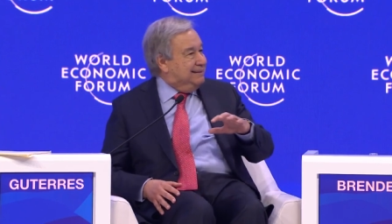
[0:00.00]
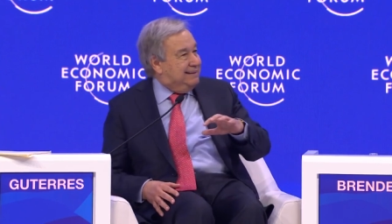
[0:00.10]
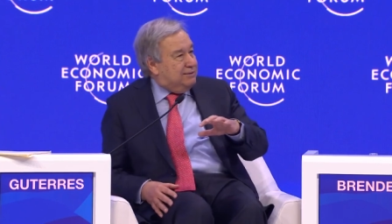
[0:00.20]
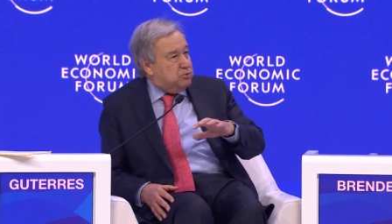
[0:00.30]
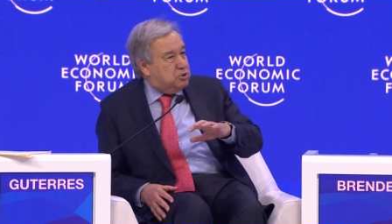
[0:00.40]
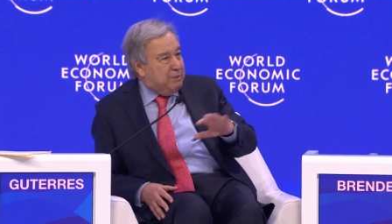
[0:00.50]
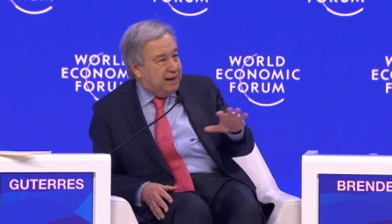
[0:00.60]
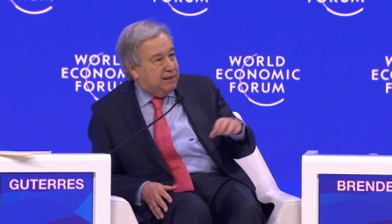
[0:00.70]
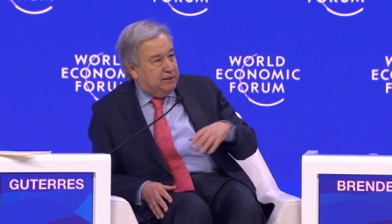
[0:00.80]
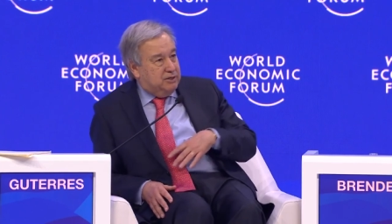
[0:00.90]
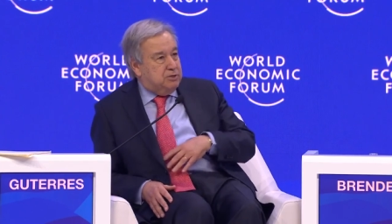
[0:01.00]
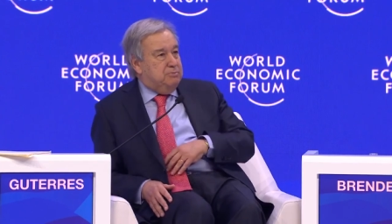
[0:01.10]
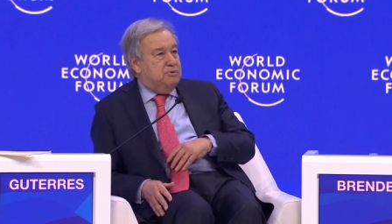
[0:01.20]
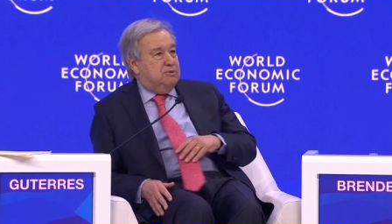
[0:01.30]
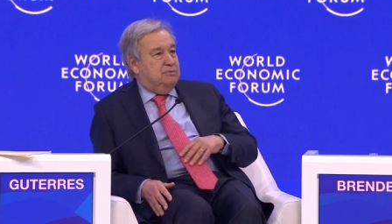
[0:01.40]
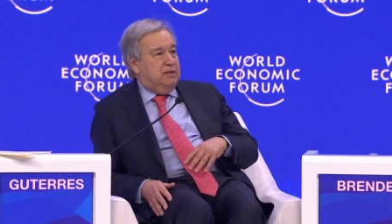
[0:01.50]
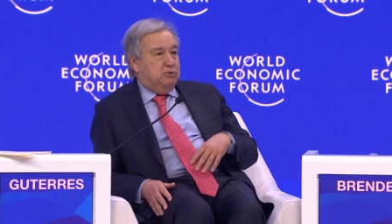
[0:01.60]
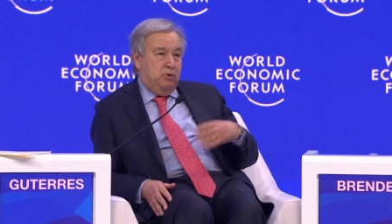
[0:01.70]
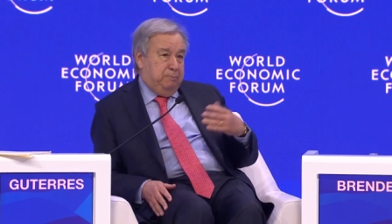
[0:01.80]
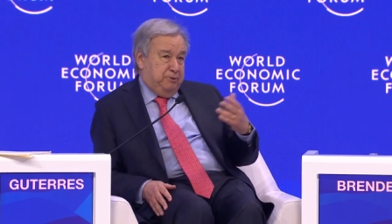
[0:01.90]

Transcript: Those mechanisms that were